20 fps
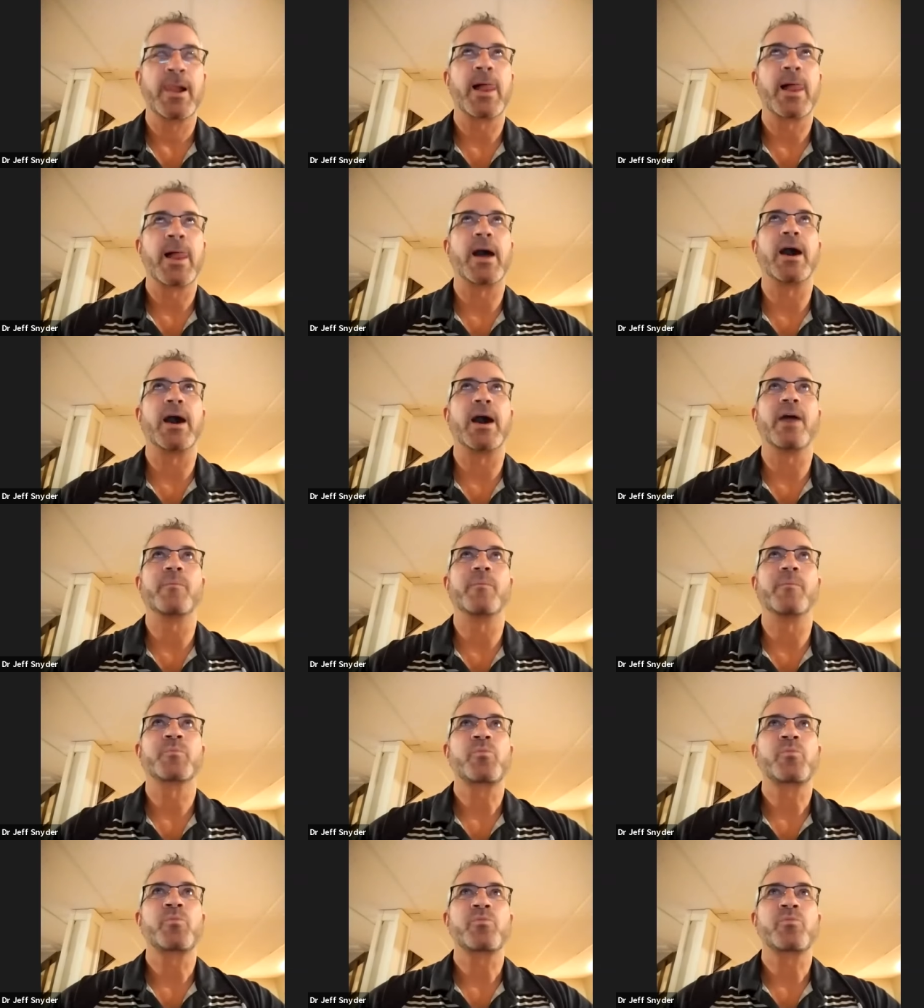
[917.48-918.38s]
Um,
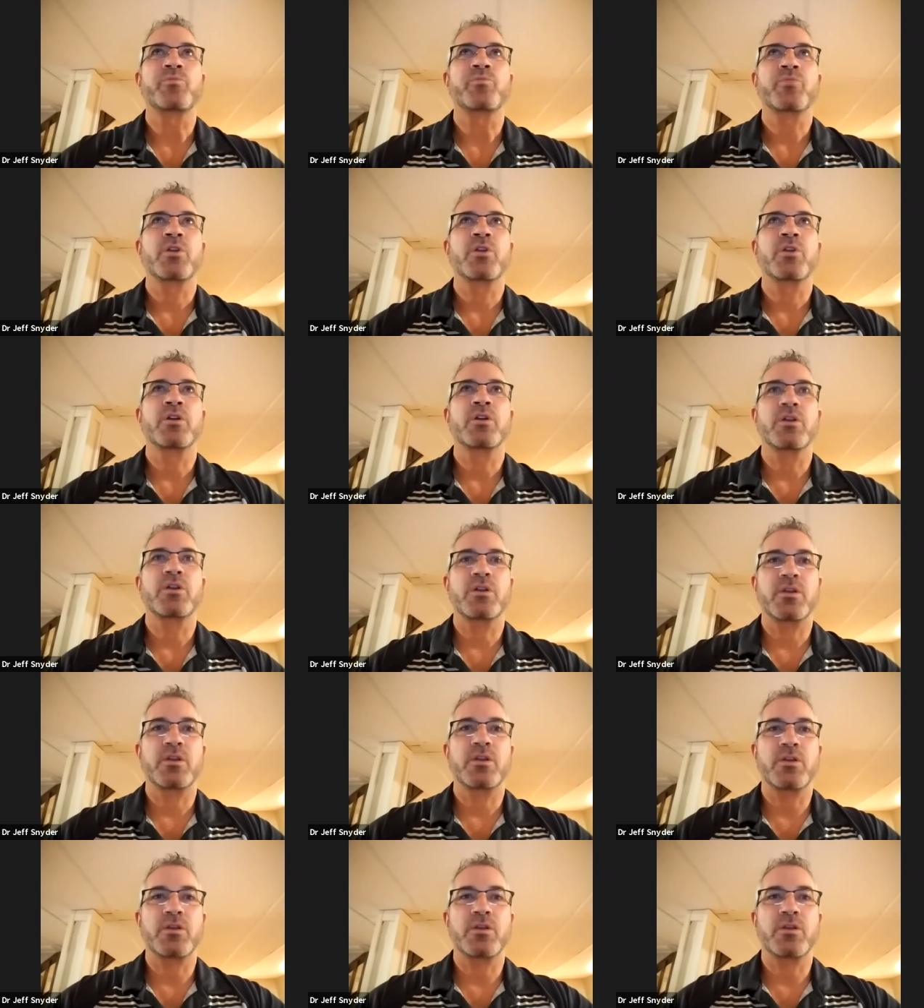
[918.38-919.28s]

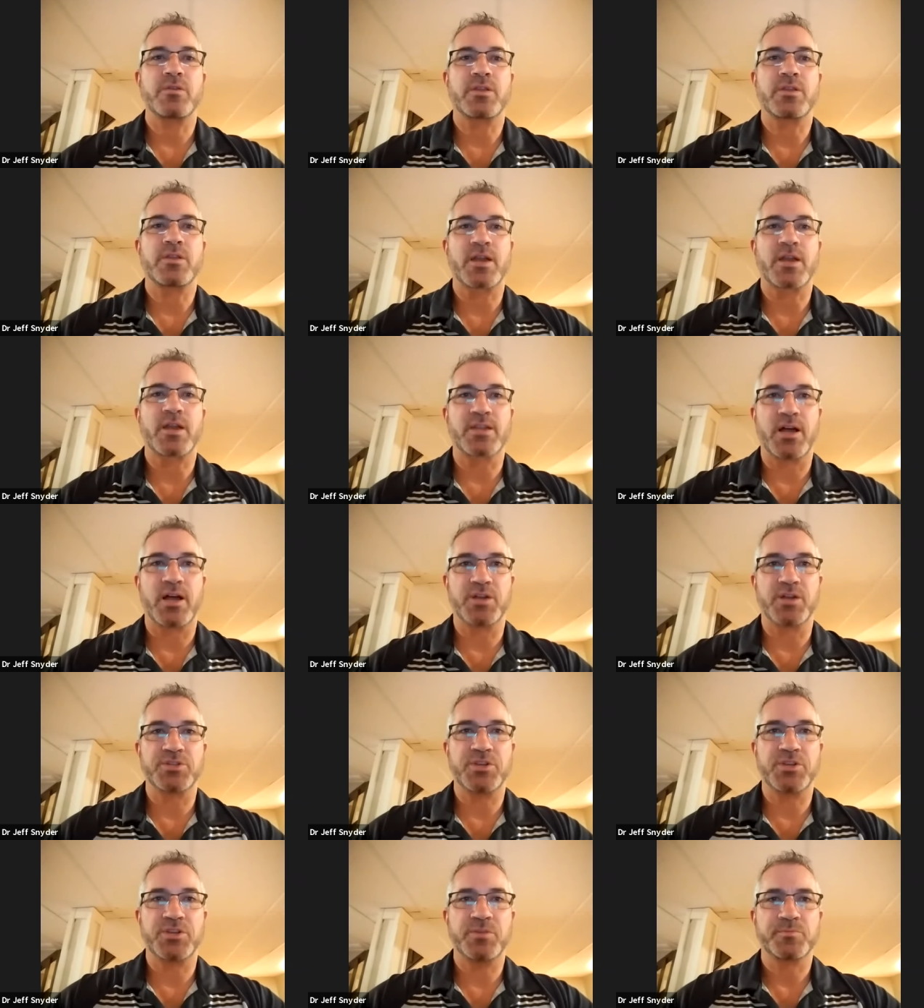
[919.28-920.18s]
the
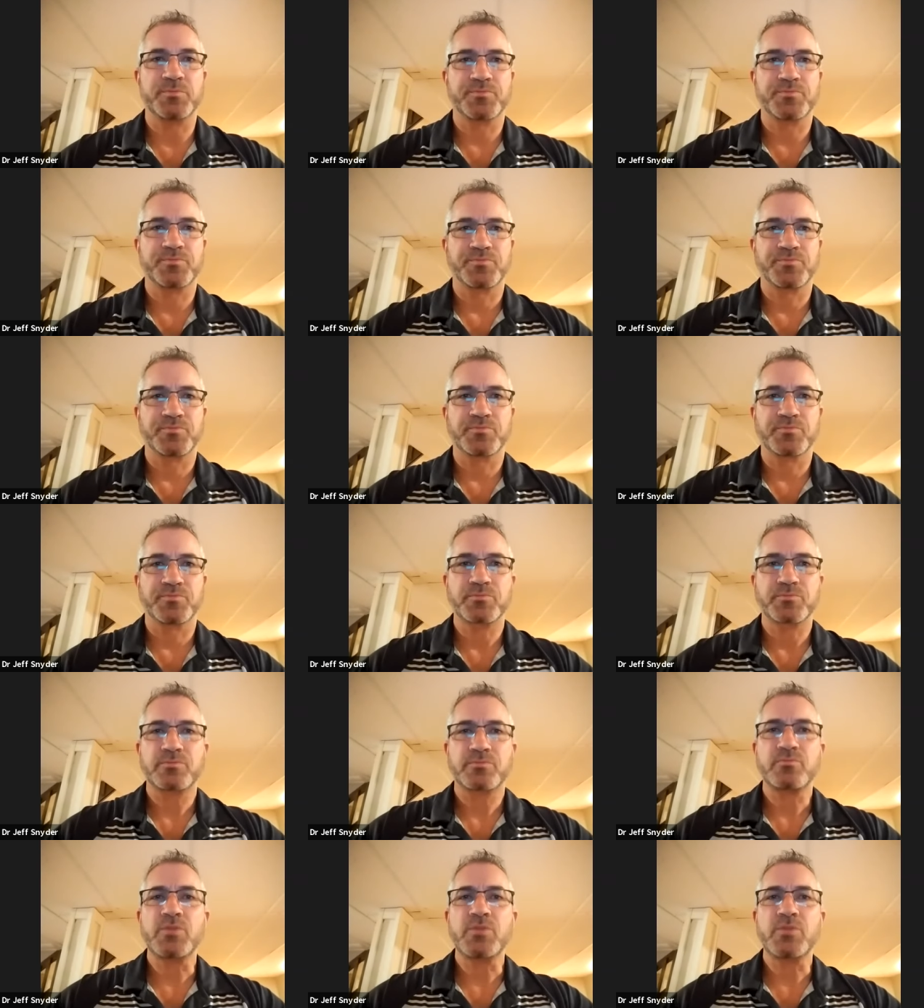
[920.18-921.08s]
technology
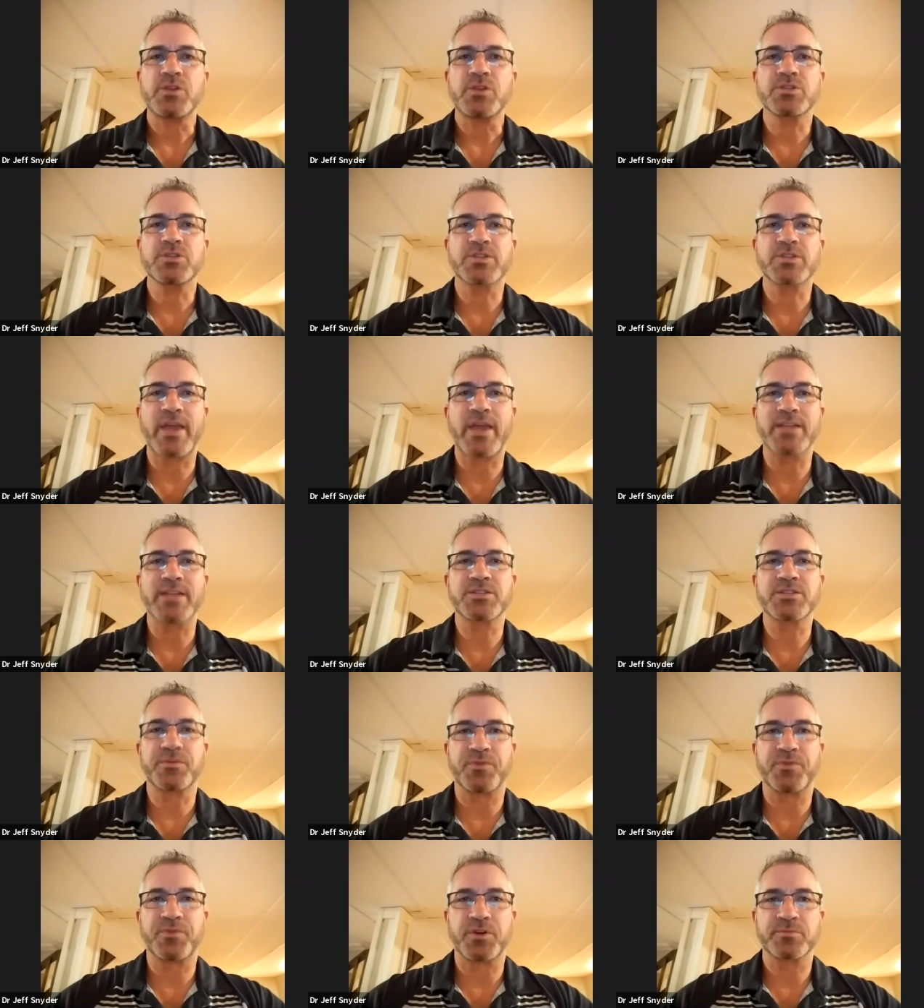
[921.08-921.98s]
scans
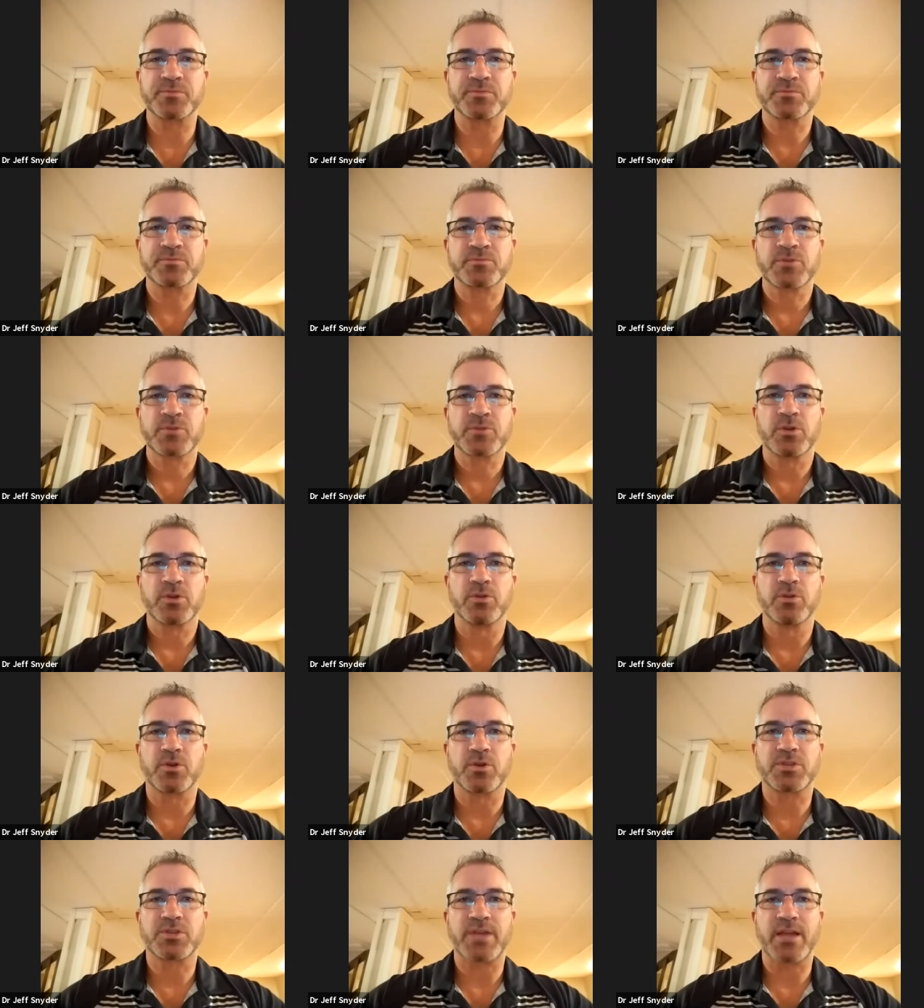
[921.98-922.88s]
the foot
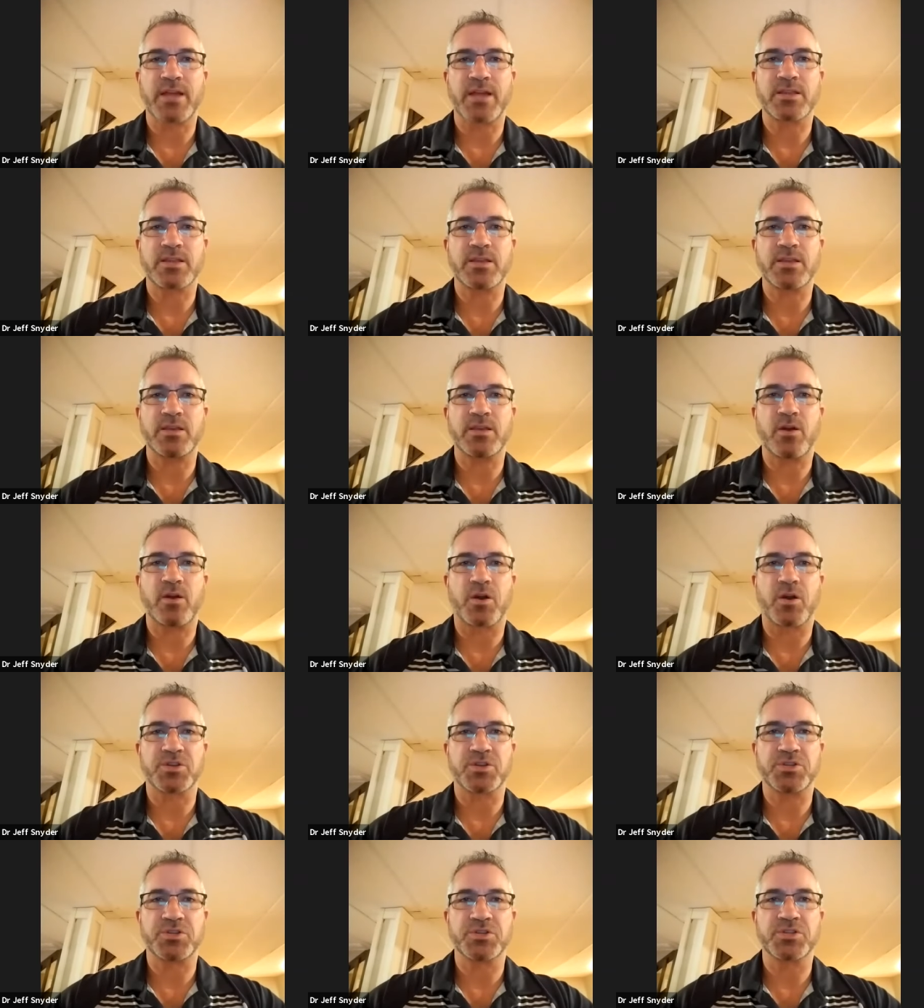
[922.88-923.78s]
looks at the
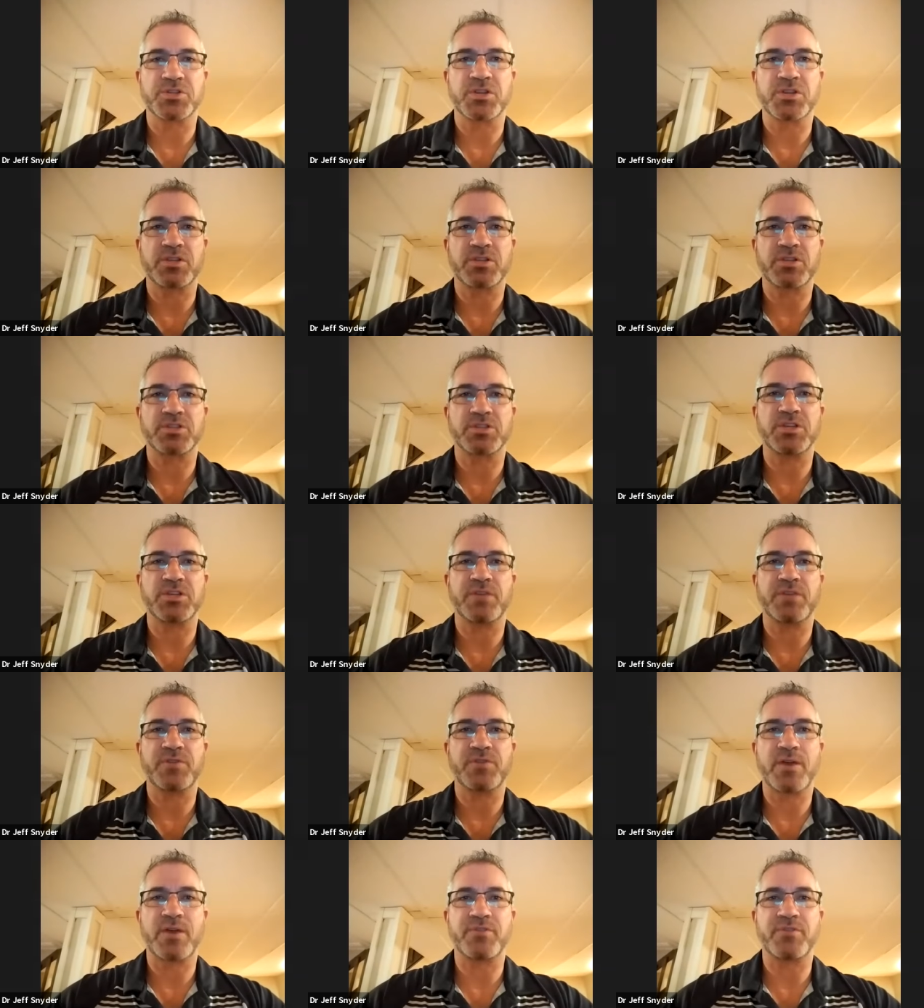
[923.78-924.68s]
arches to see if
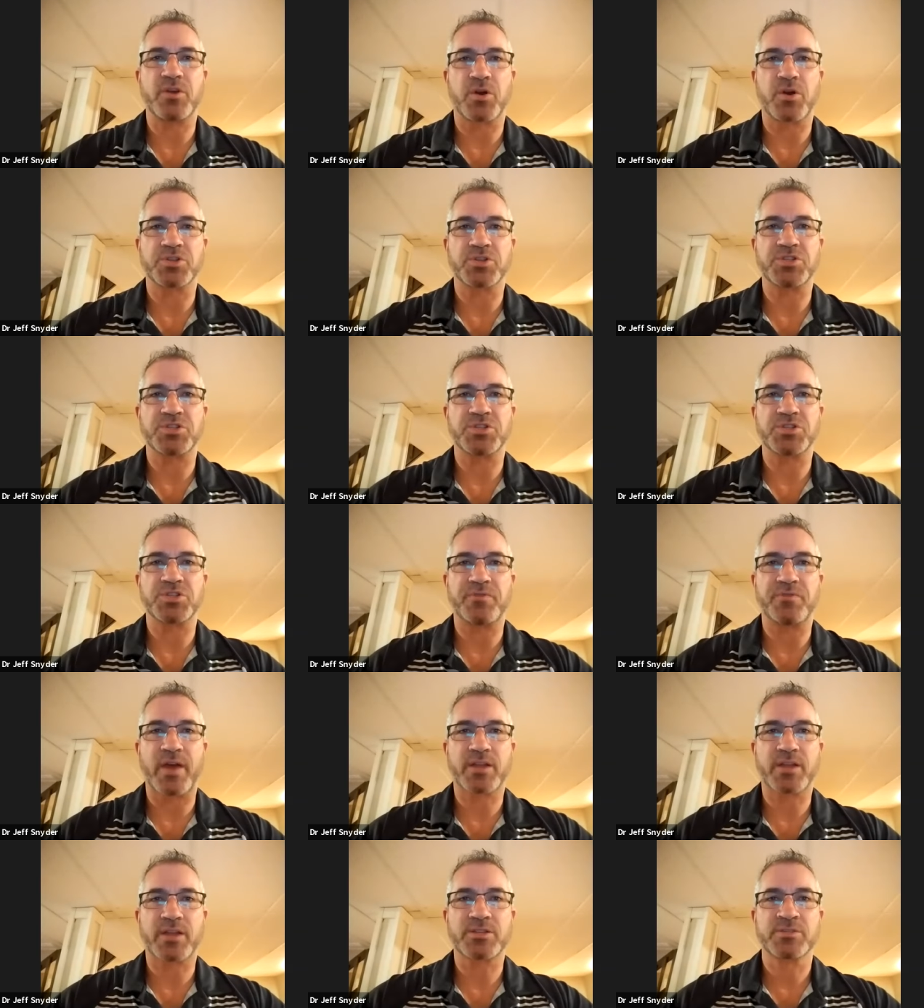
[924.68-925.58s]
you have any arch
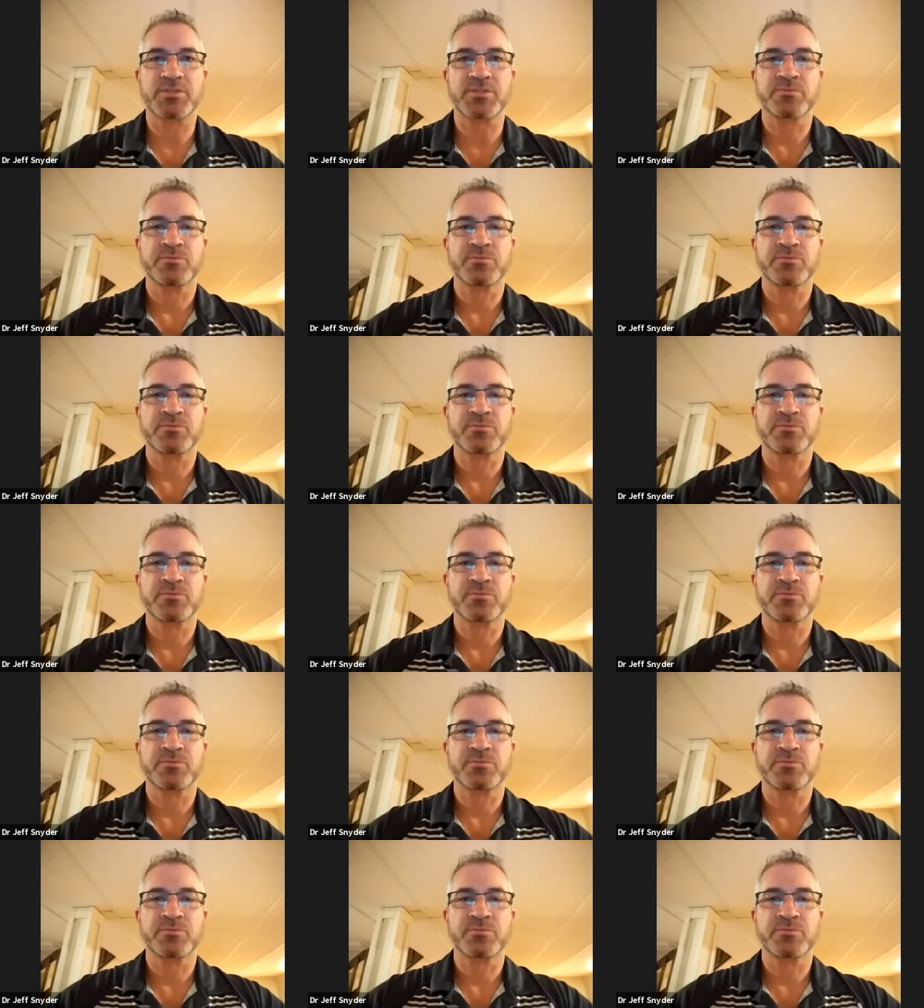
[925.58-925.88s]
defects.